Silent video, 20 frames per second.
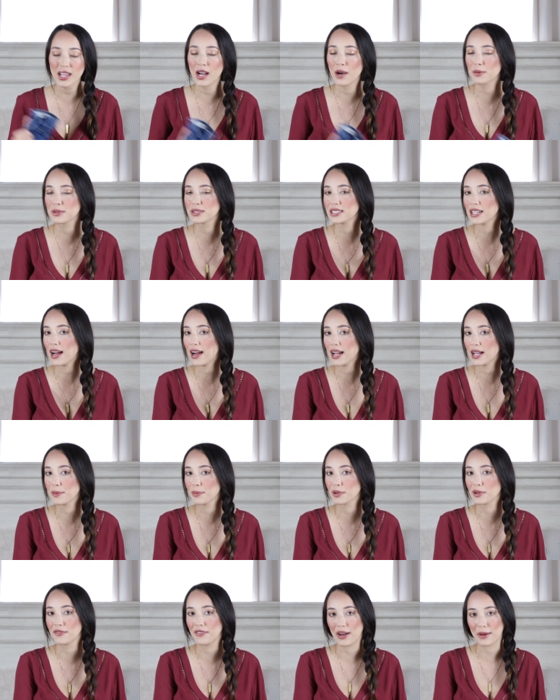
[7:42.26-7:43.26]
I was not
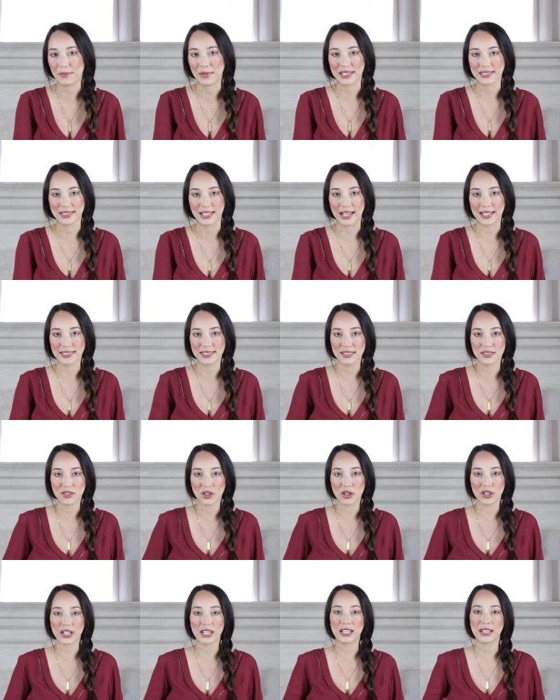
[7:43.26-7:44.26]
able to find my size in
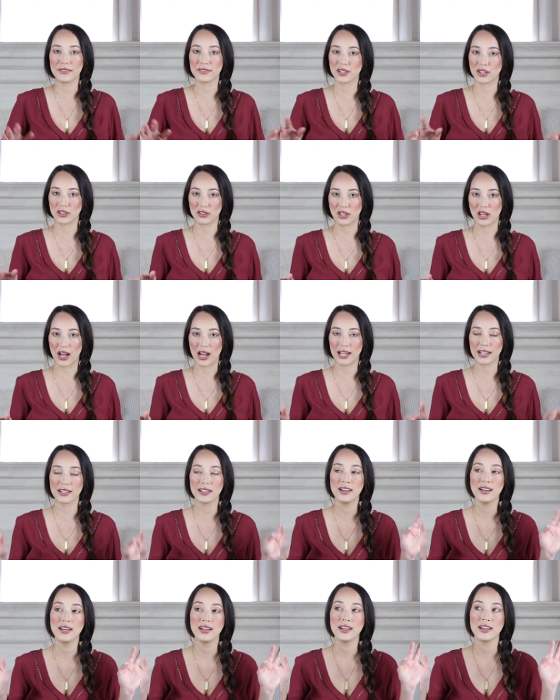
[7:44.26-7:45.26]
Target, even
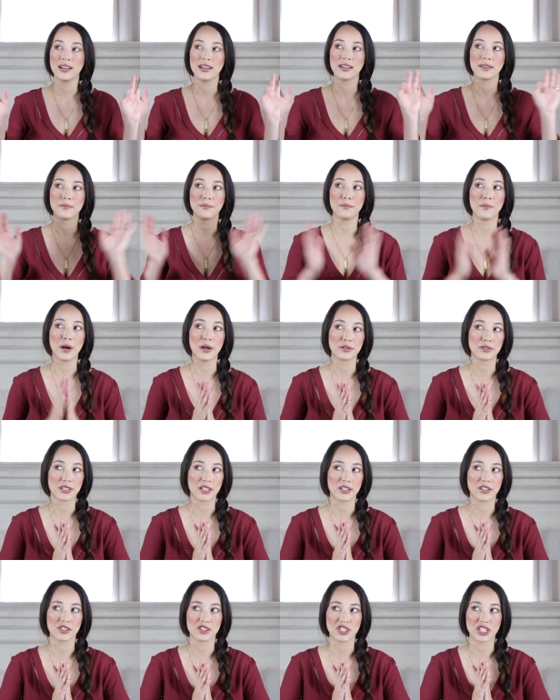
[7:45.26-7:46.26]
online. Most
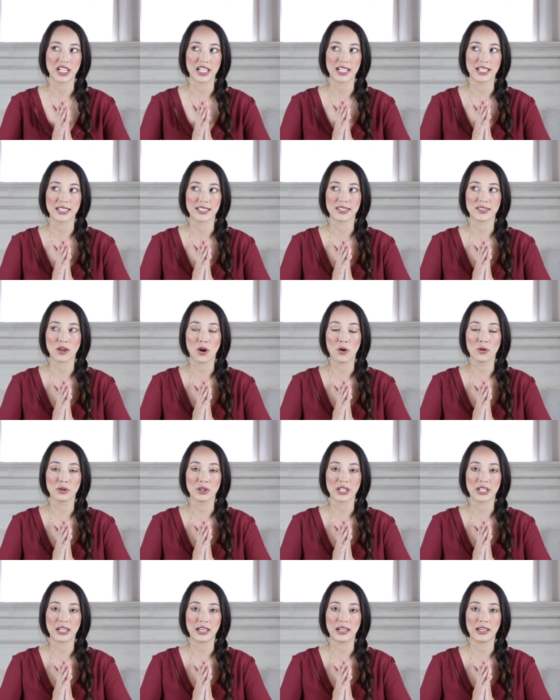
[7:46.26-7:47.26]
of their jeans
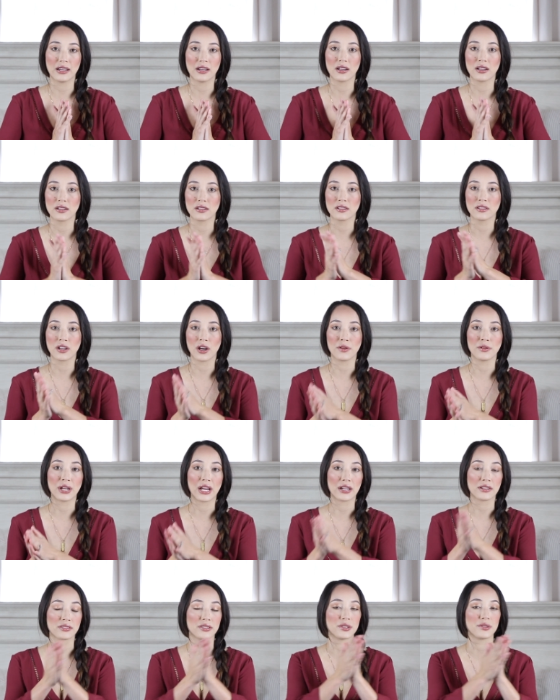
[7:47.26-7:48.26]
only go
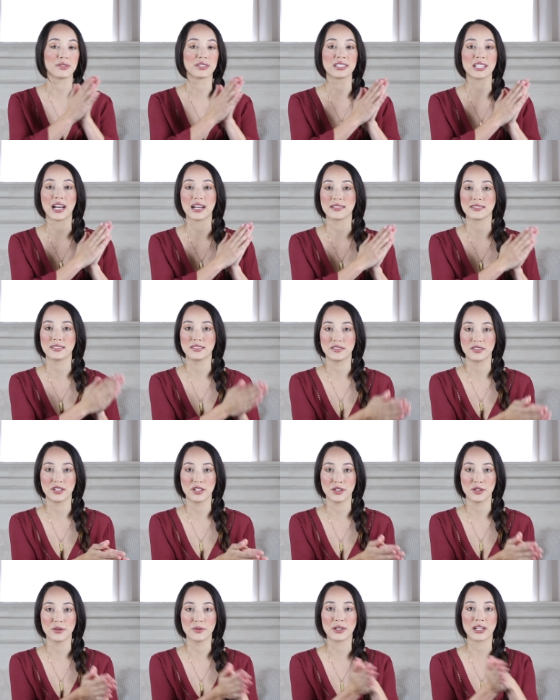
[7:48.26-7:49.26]
down to a size
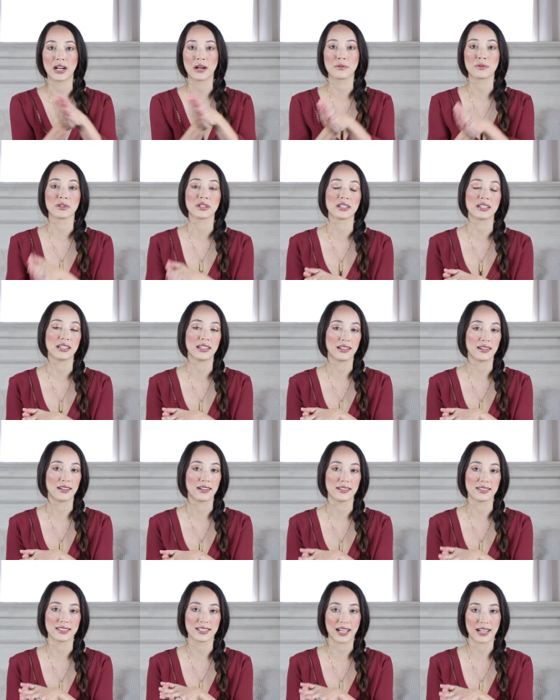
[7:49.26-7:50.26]
two, and I really needed
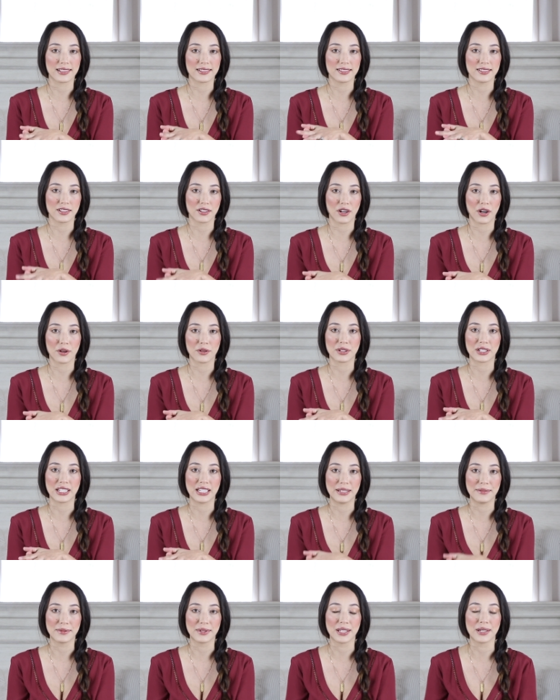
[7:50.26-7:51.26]
a size zero to
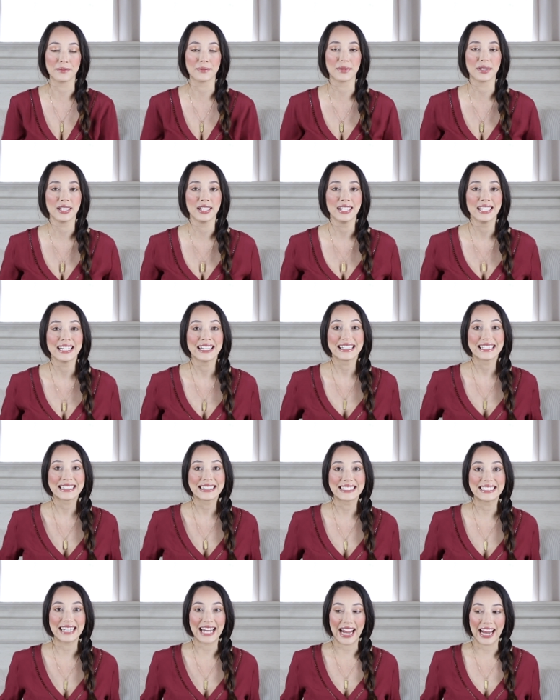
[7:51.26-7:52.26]
keep them
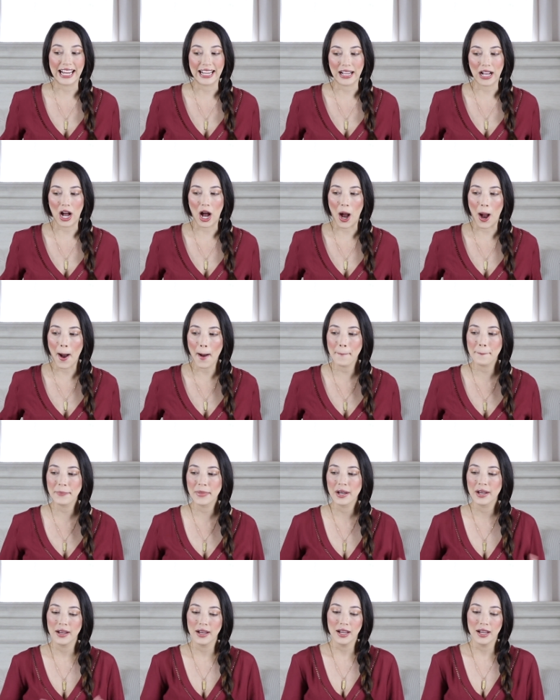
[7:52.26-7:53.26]
staying up.